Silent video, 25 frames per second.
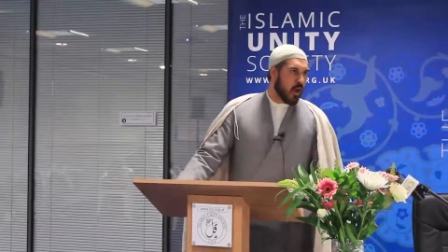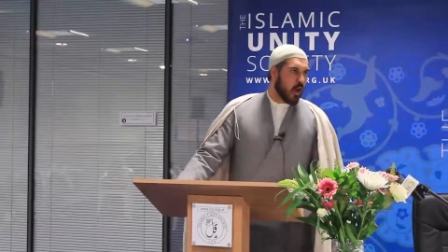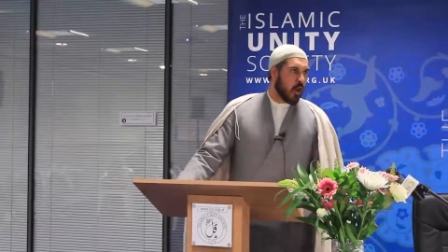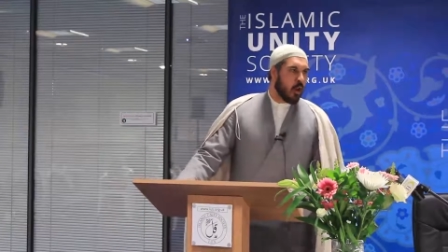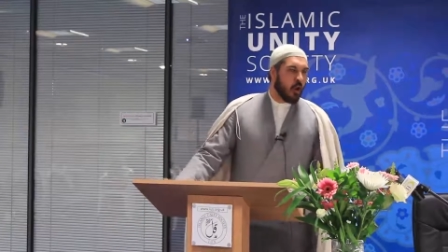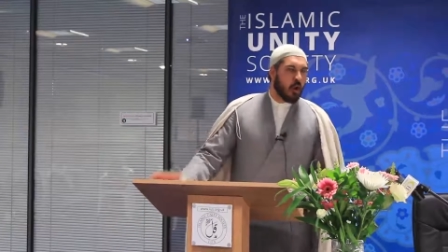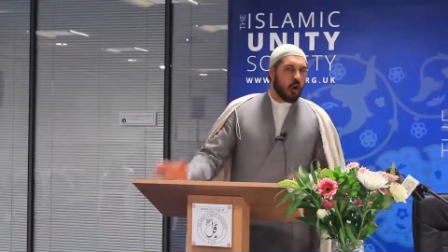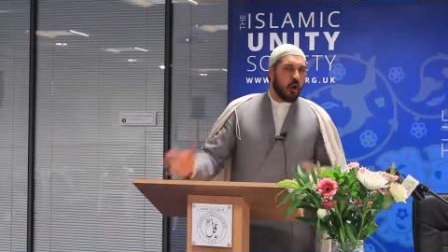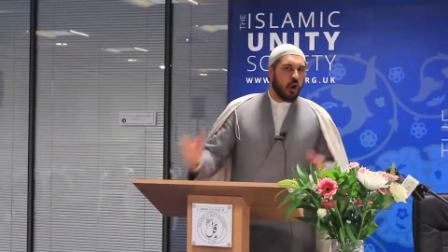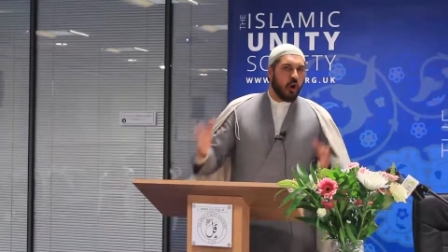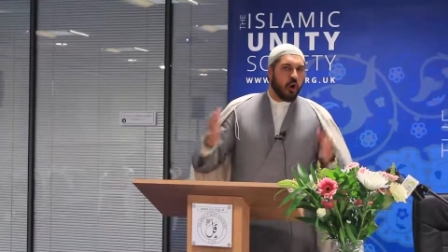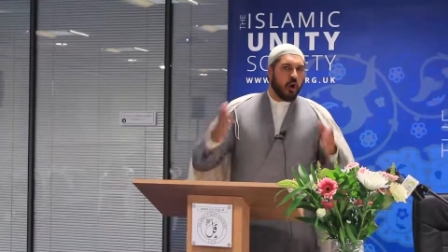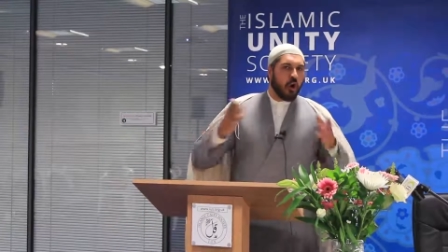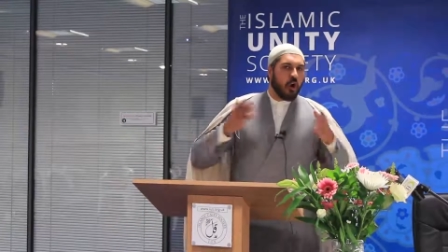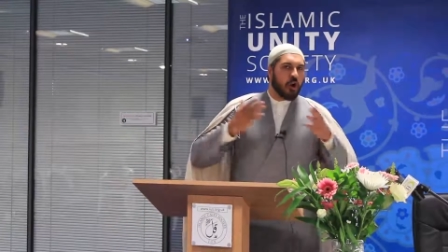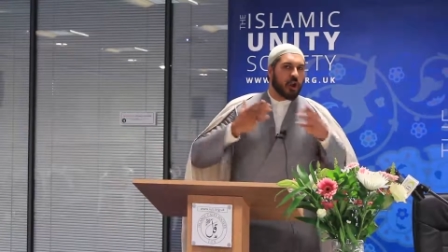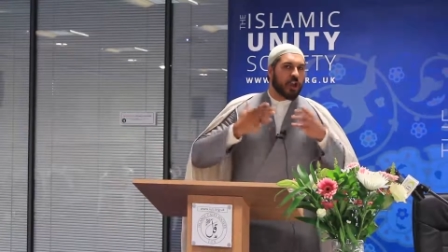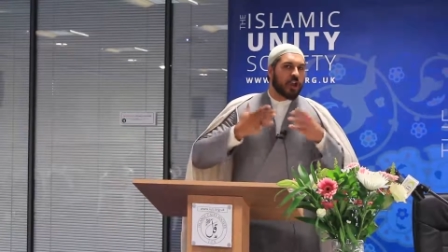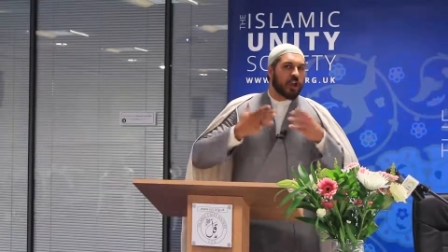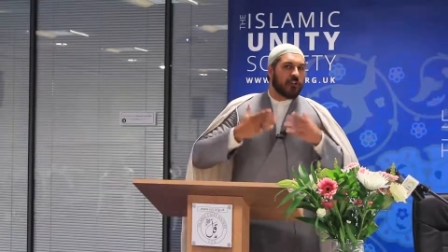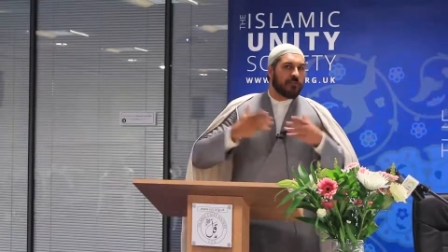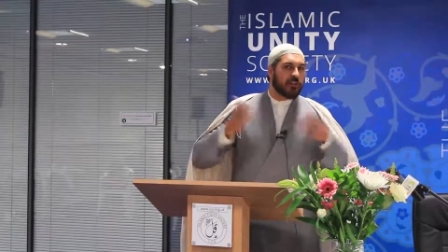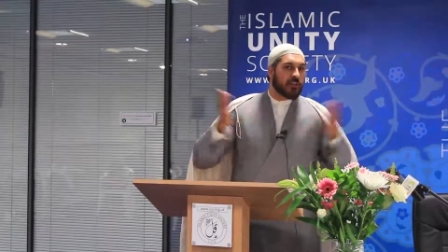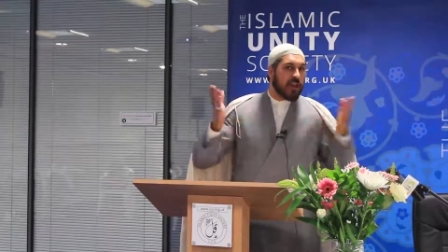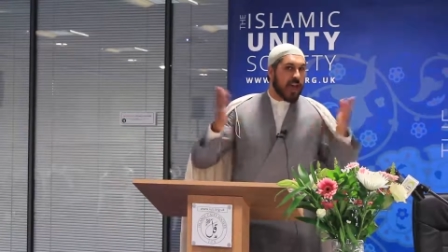
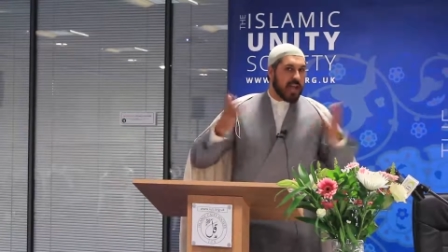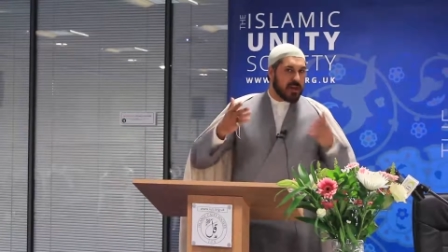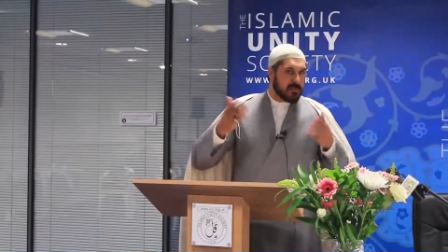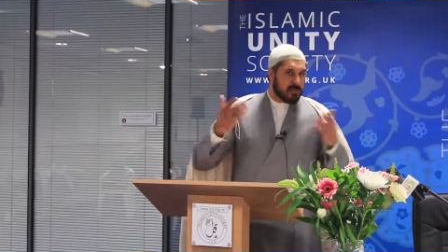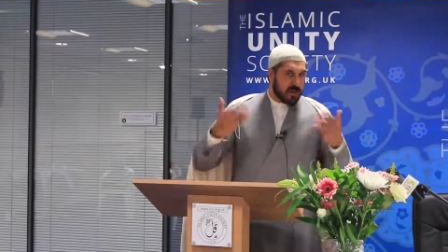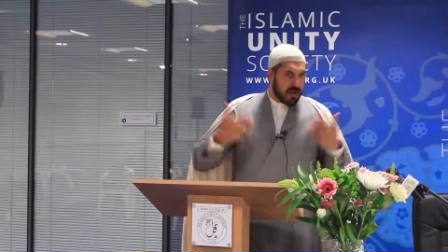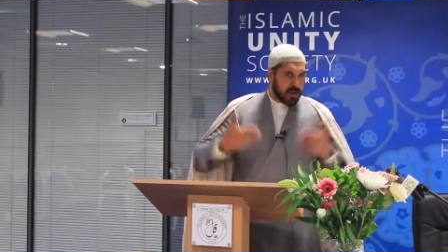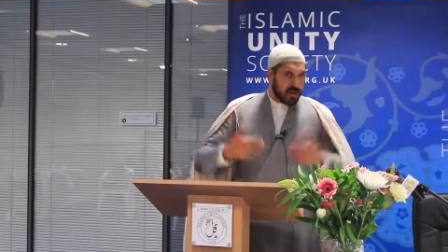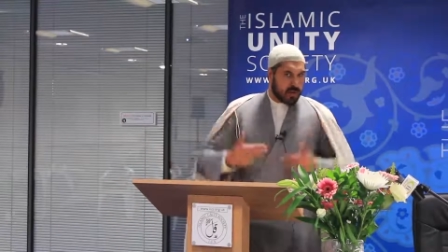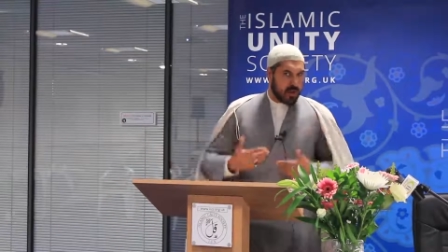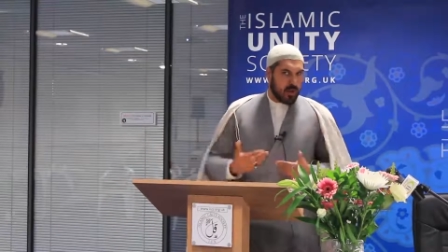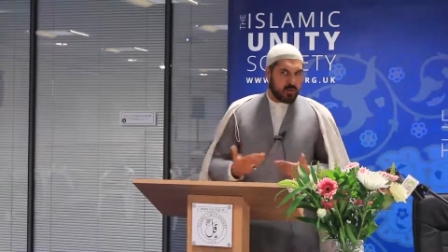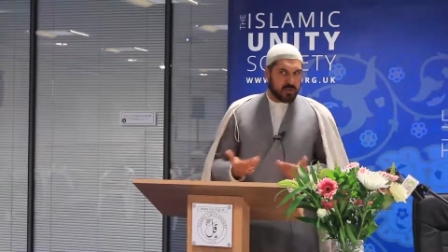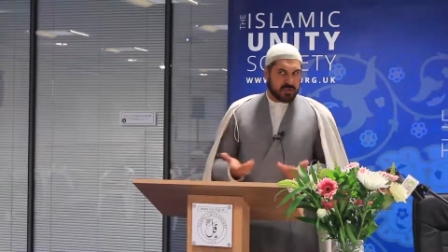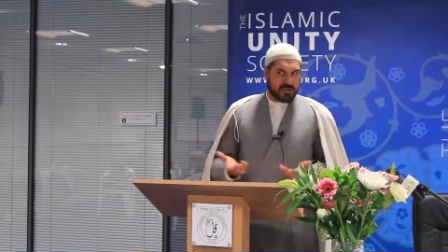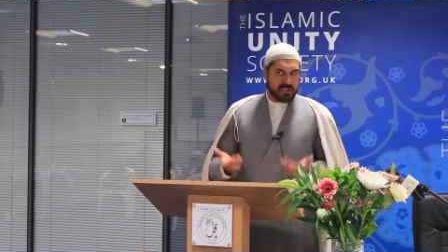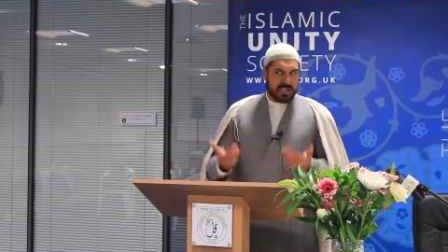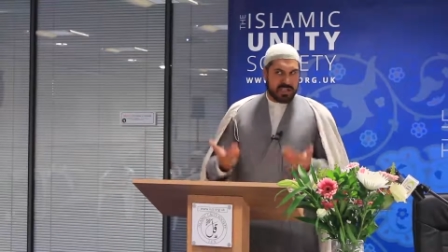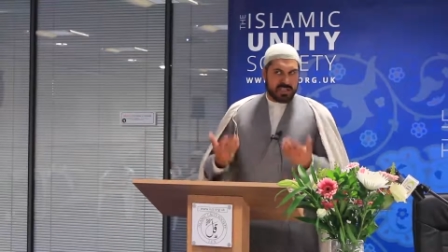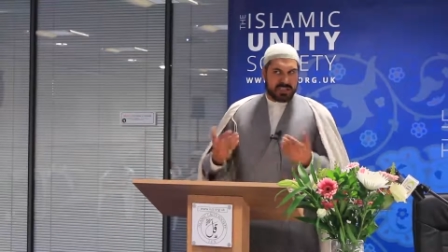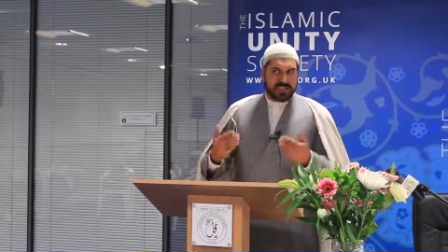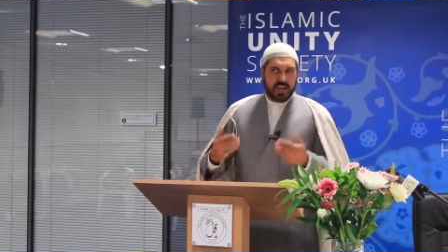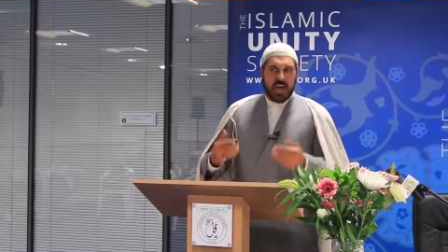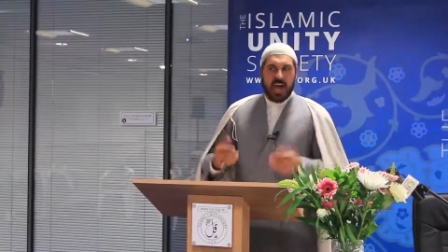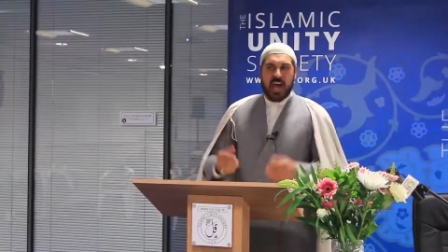All of Khaybar knows
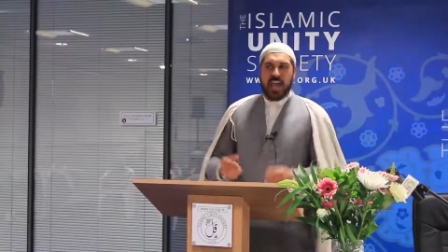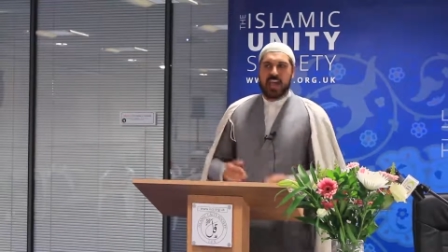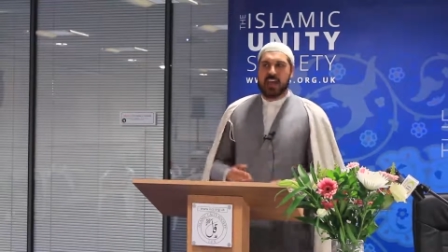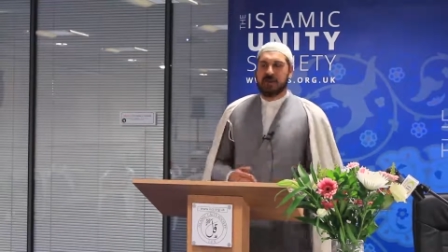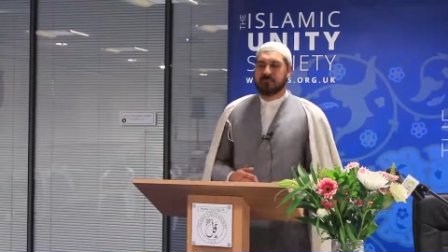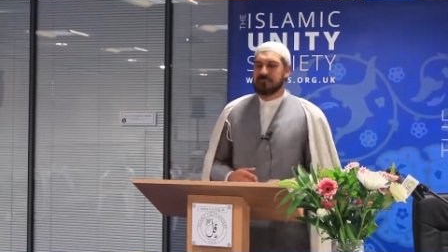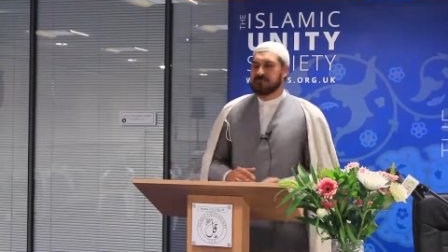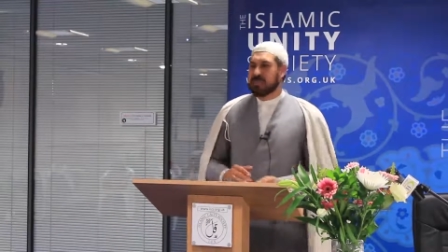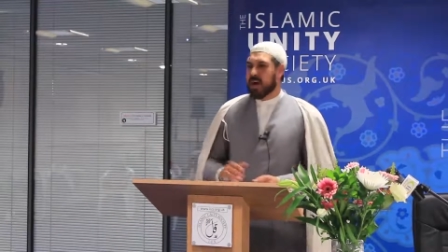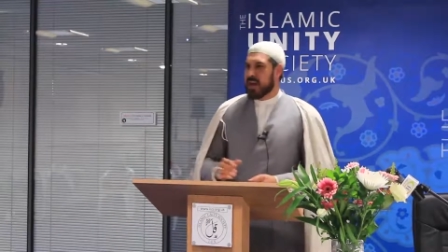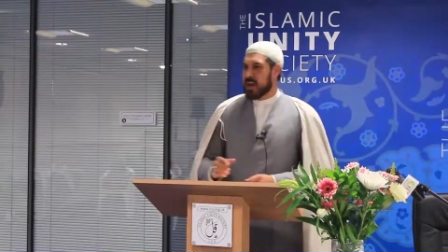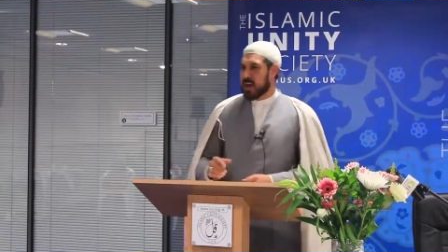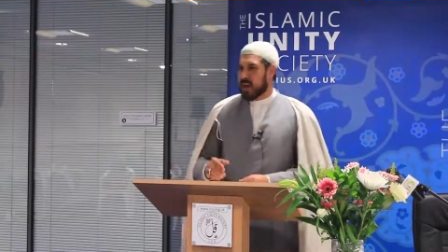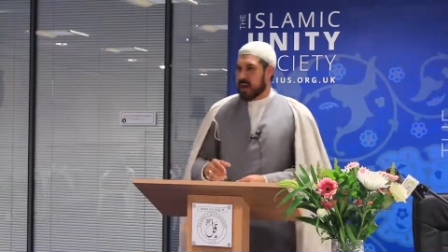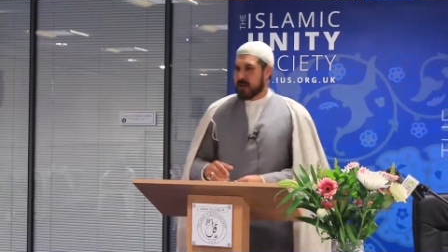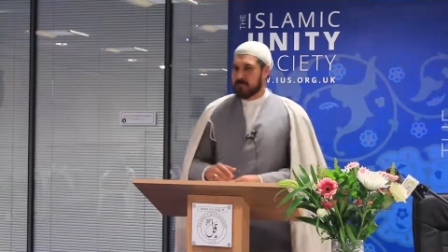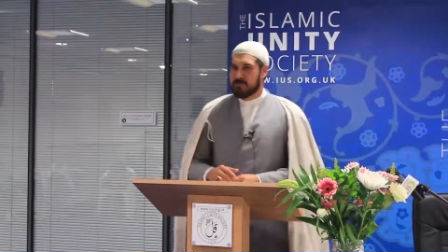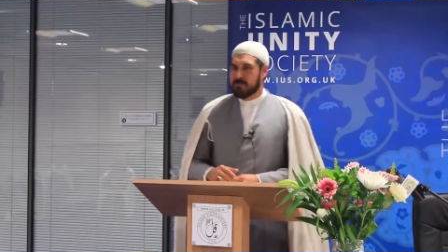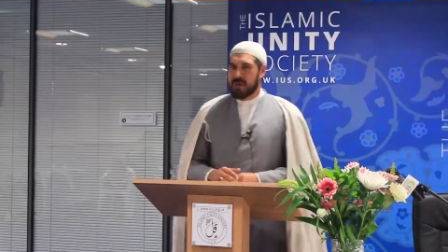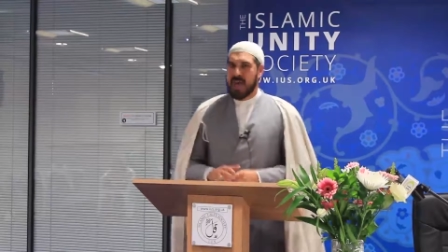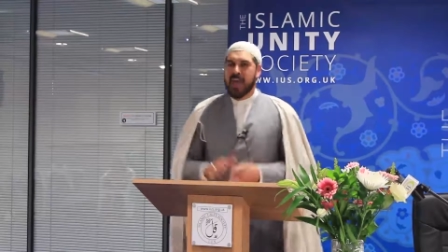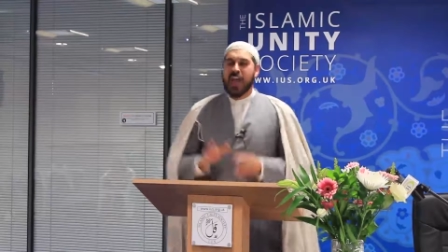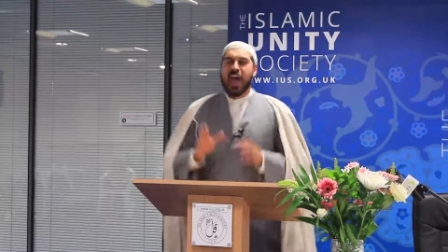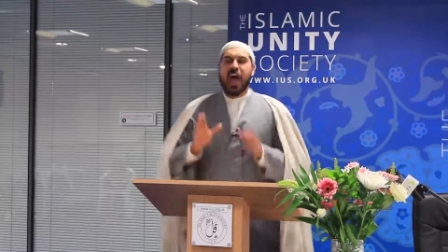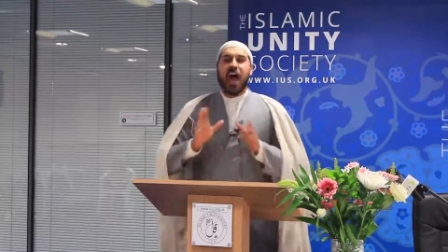that I am Marhab.